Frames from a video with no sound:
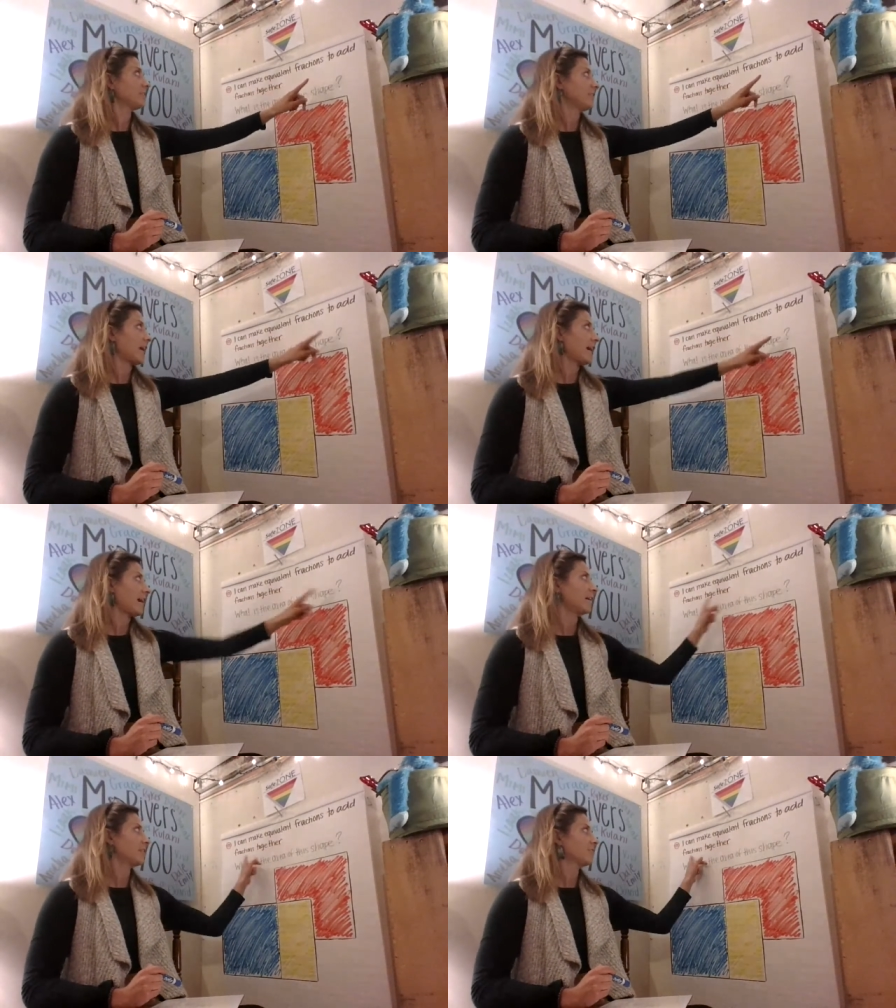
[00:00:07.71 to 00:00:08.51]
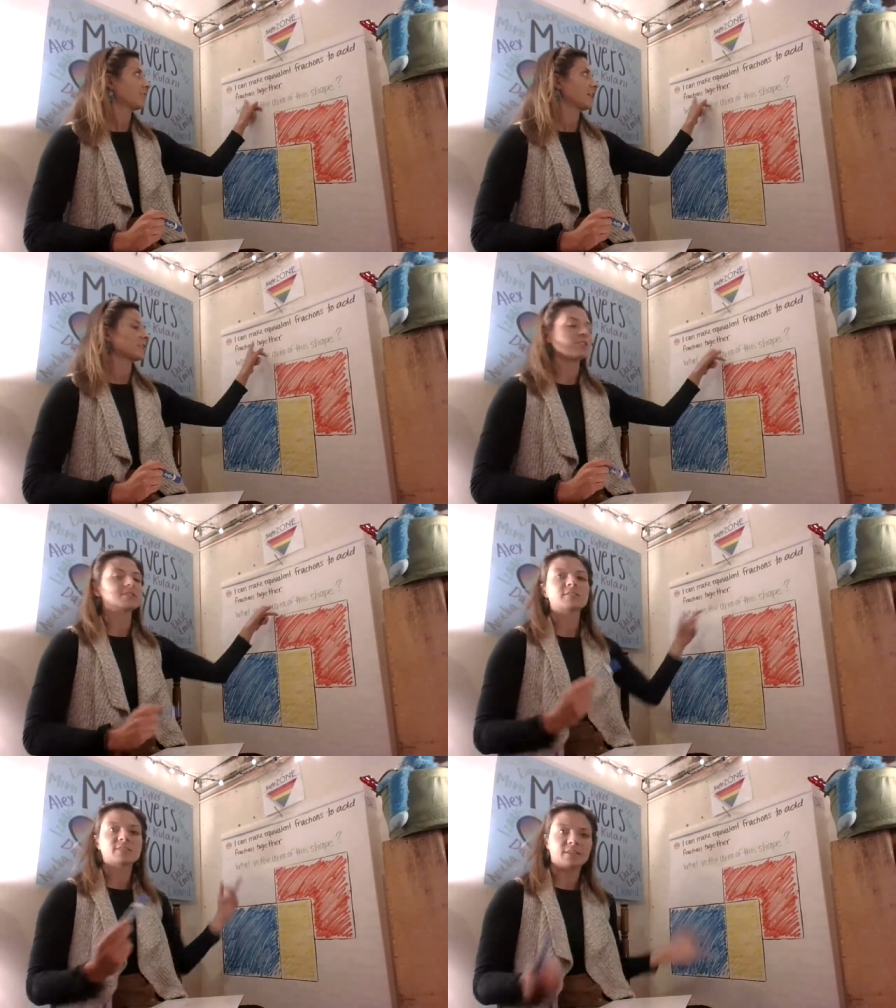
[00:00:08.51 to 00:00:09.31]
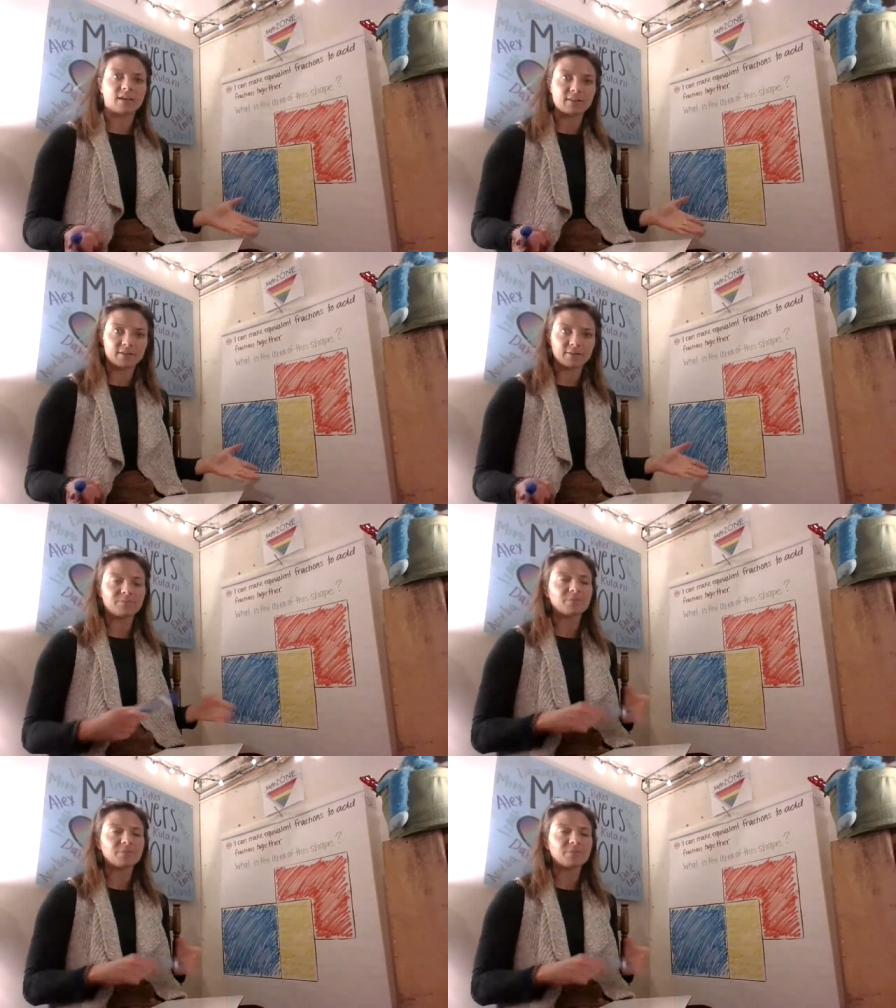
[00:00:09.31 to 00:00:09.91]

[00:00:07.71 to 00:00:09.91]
to add fractions together.